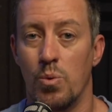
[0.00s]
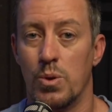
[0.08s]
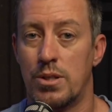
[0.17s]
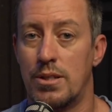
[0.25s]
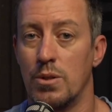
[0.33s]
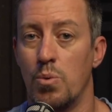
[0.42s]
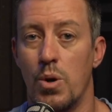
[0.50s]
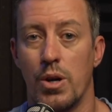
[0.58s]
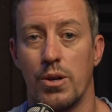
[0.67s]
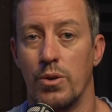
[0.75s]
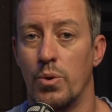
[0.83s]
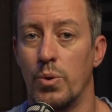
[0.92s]
will still
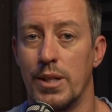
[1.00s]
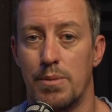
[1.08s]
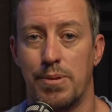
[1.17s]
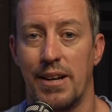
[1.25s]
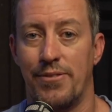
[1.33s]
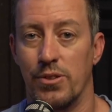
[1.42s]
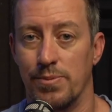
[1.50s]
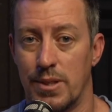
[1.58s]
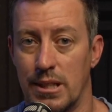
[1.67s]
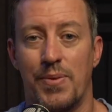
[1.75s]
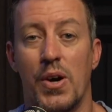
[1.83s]
work on all these platforms.